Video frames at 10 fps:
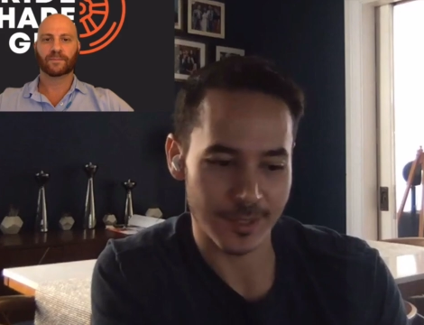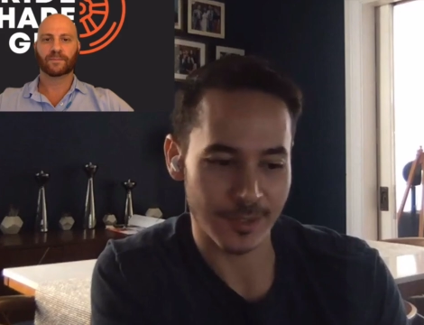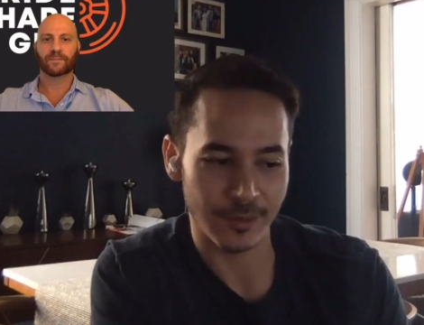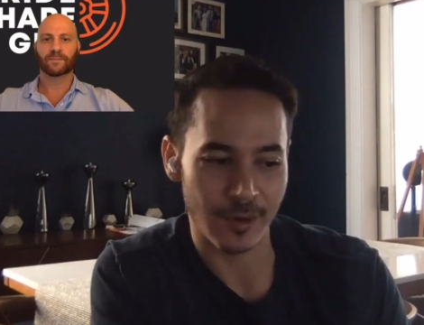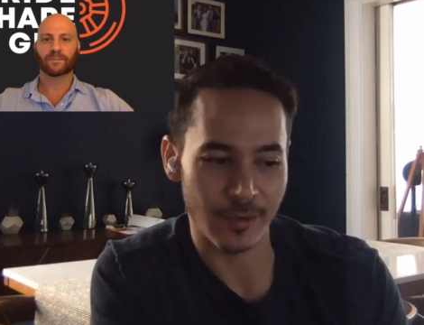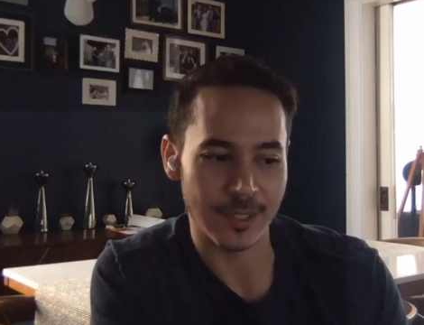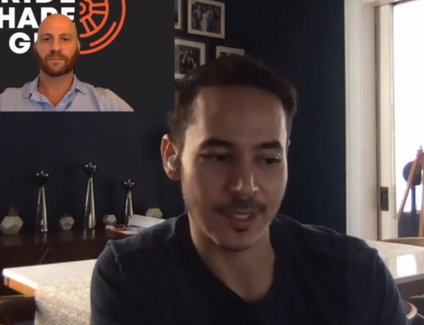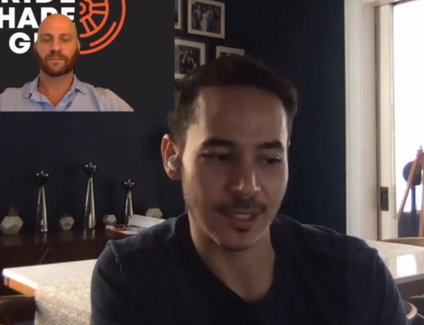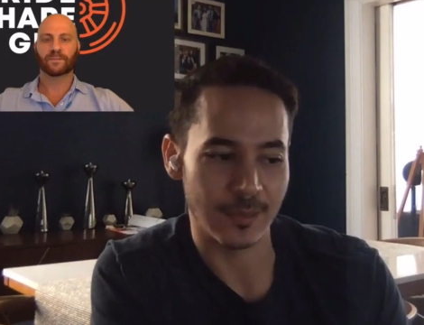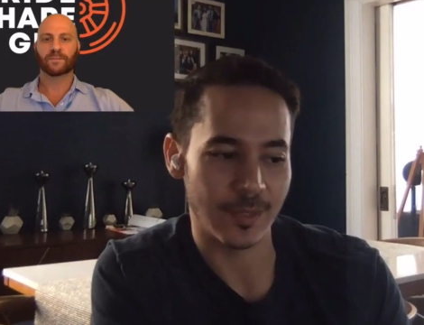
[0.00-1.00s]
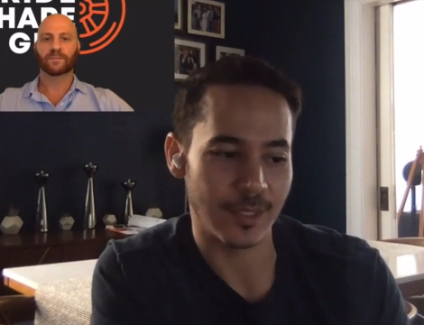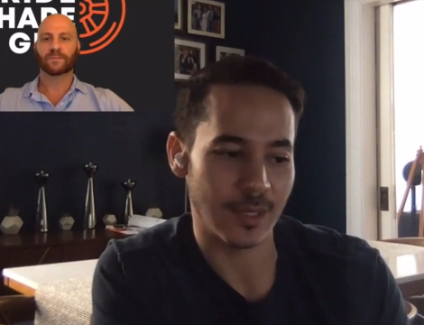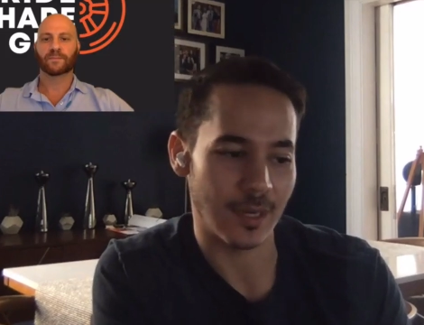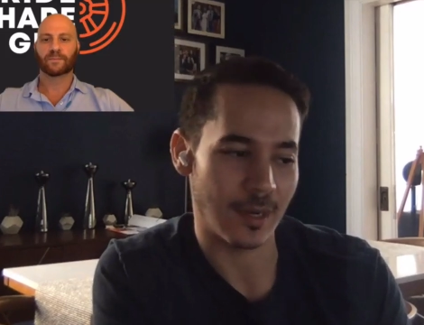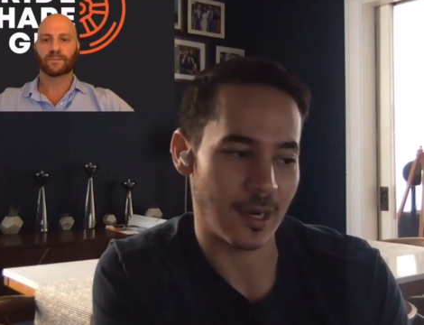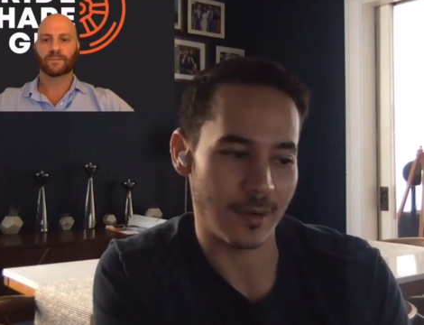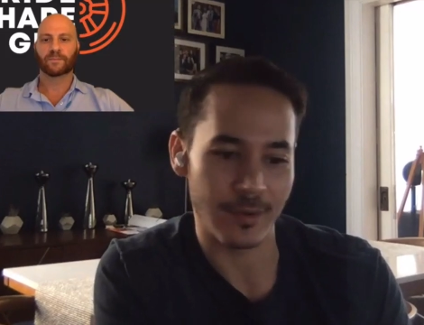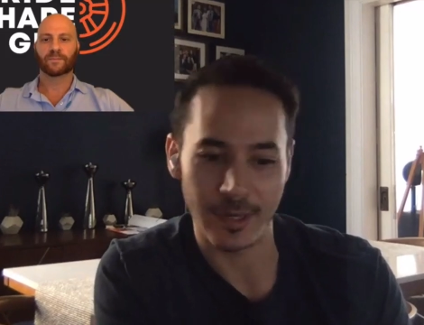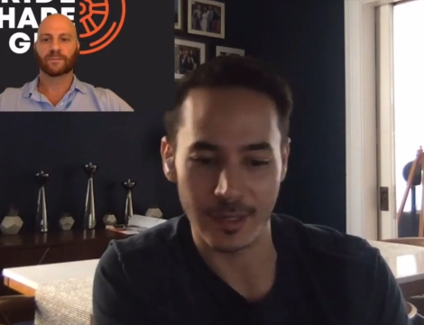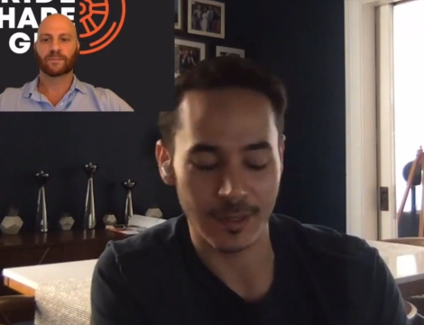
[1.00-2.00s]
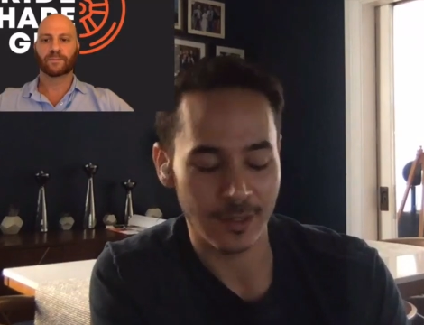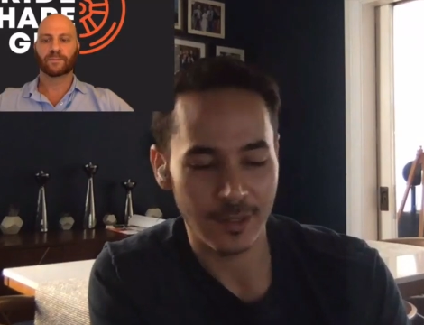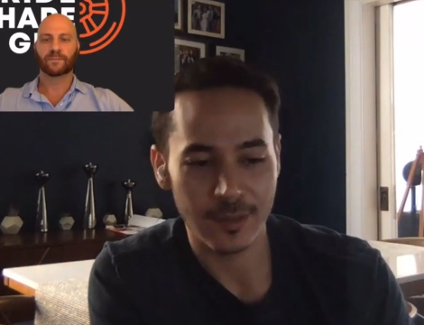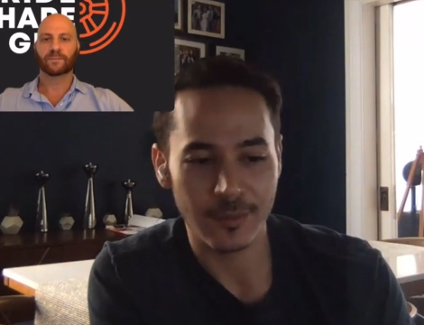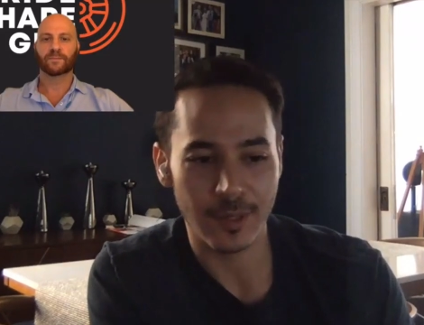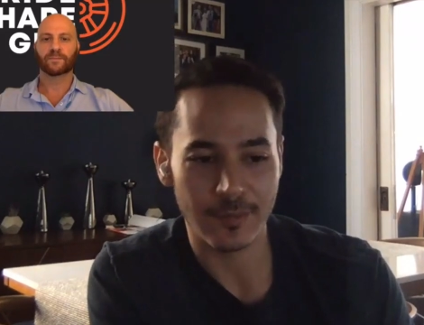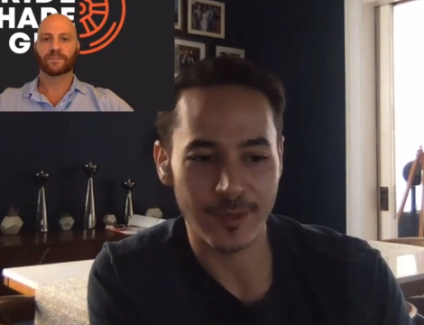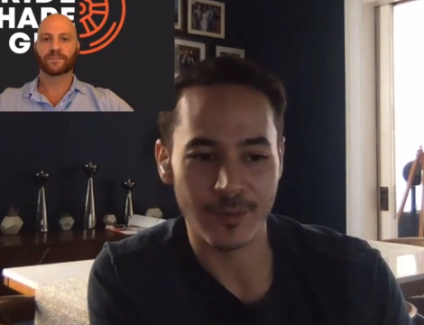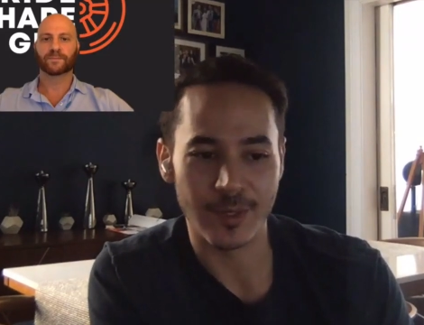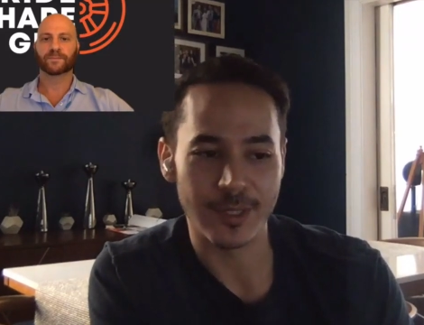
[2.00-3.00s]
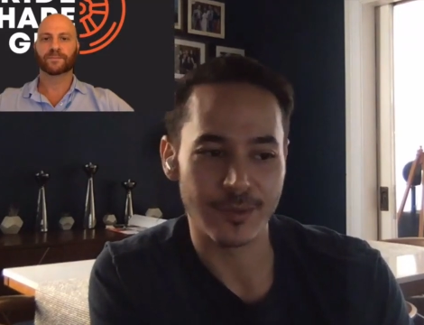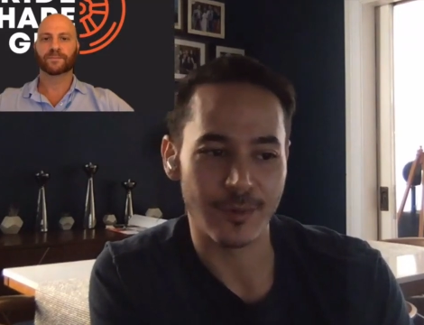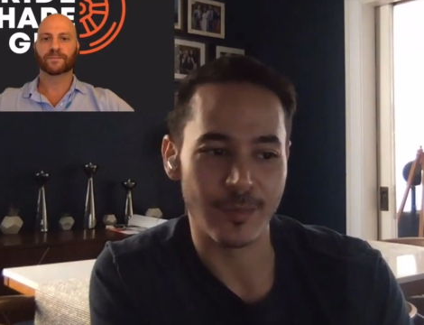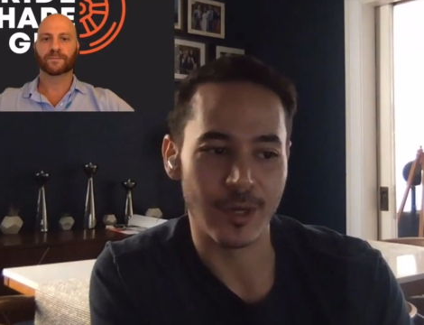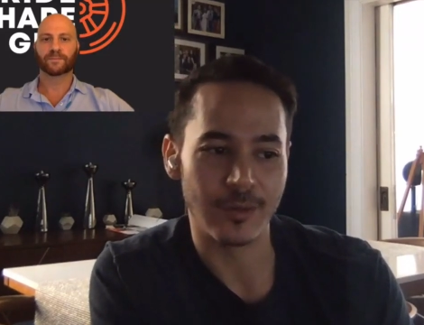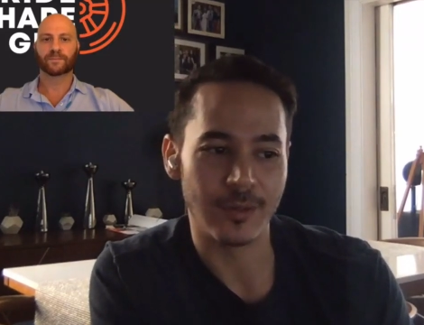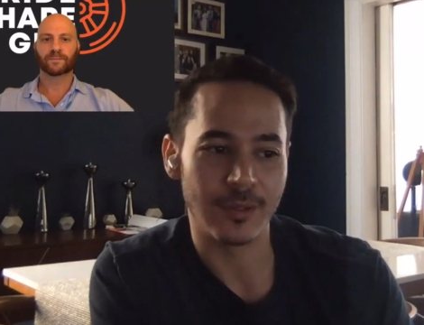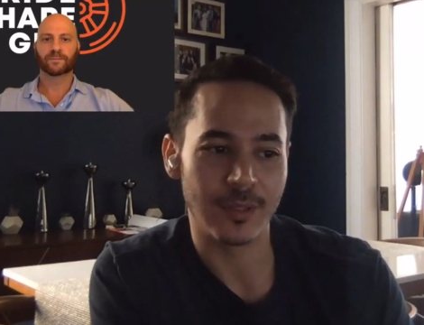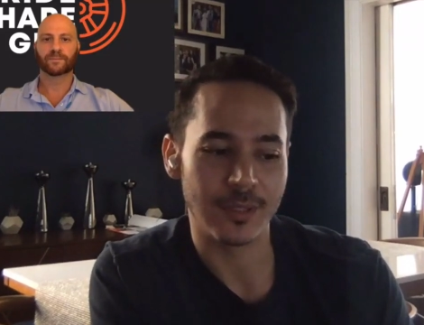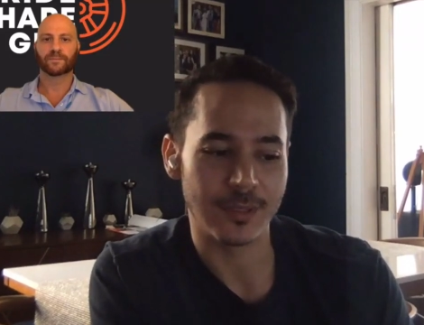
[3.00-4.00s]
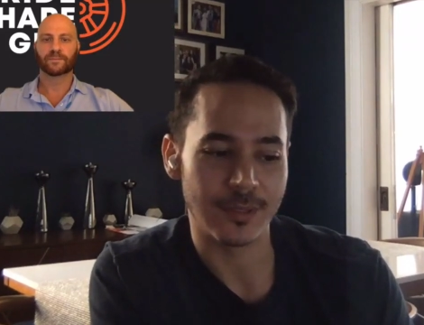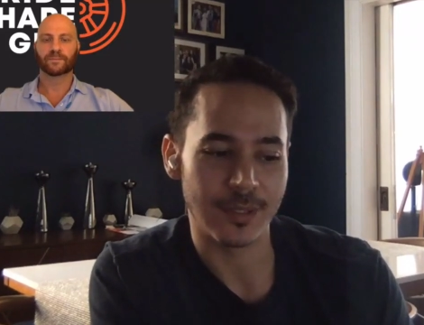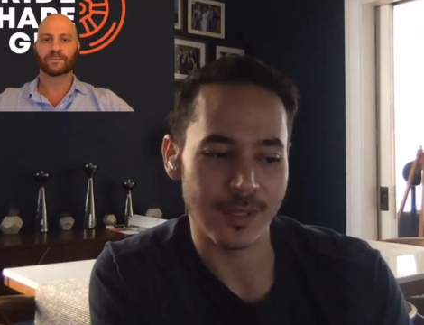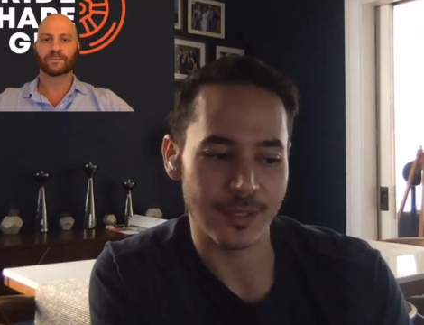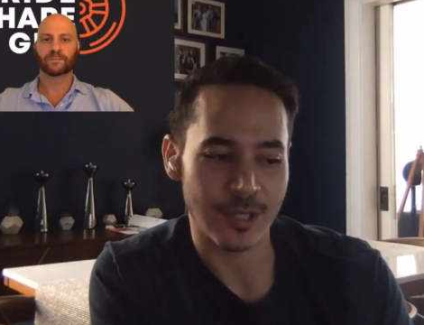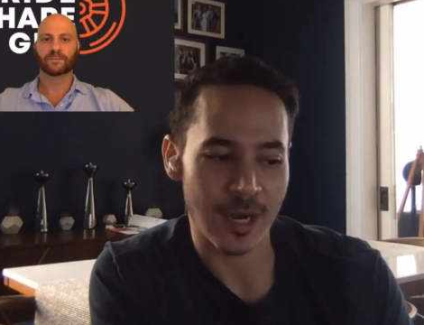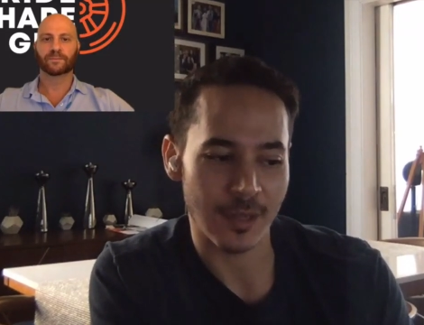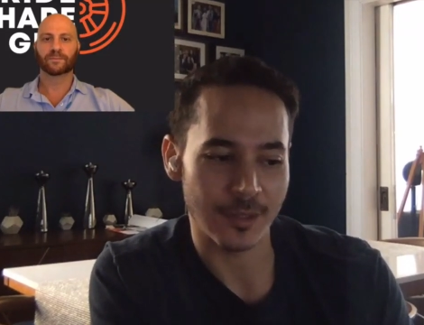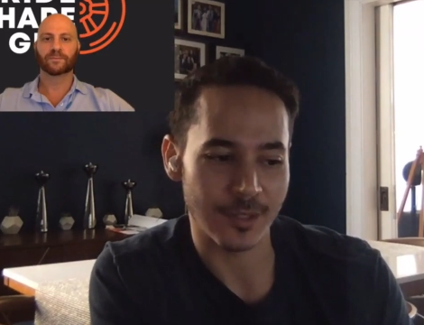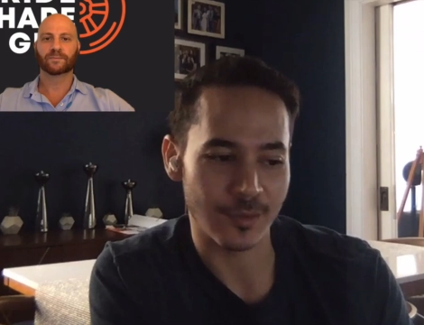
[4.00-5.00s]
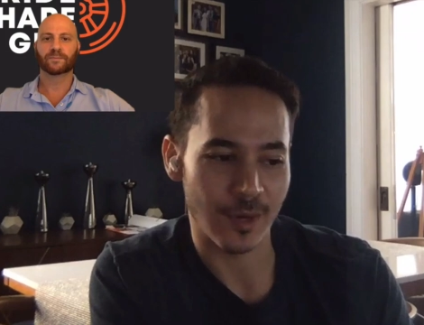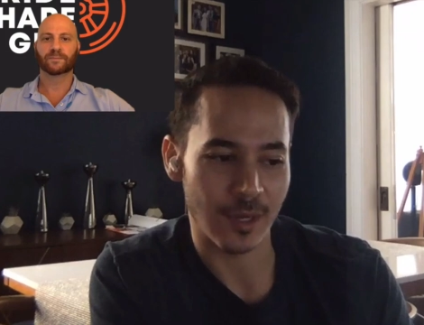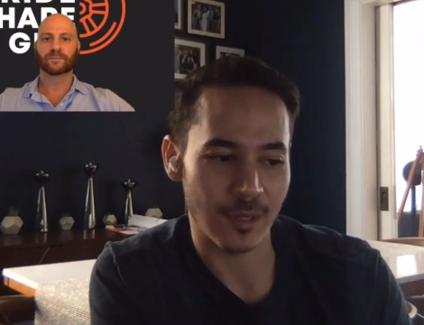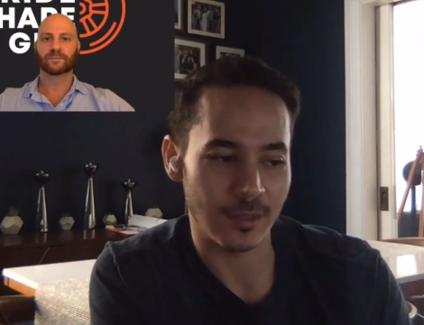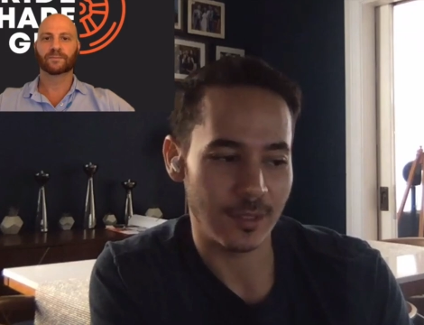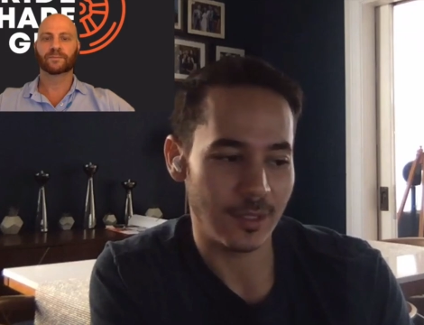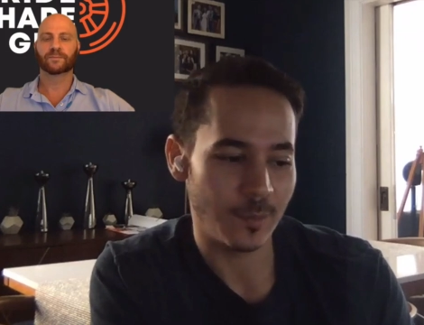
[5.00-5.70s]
Speaker 1: We're still growing the team, and hiring when everyone is remote is is a challenge as well.